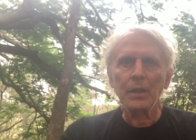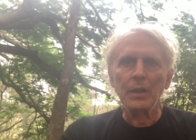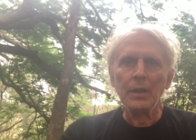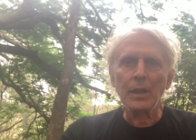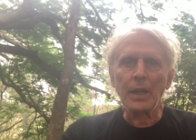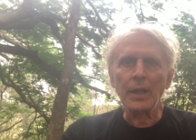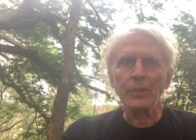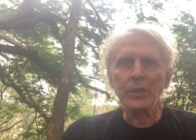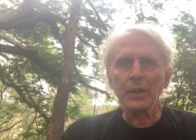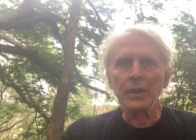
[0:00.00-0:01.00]
the cow
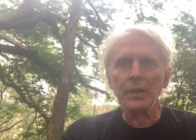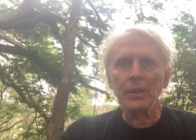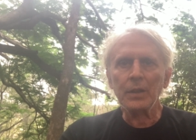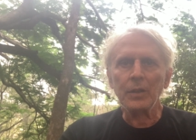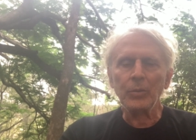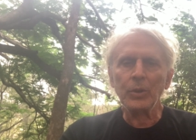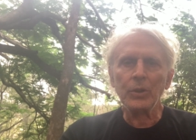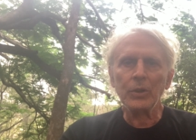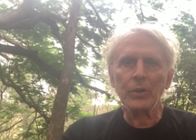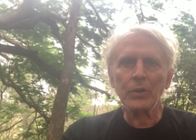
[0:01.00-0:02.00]
shit, the
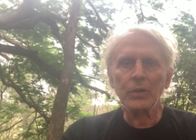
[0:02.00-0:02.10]
wars,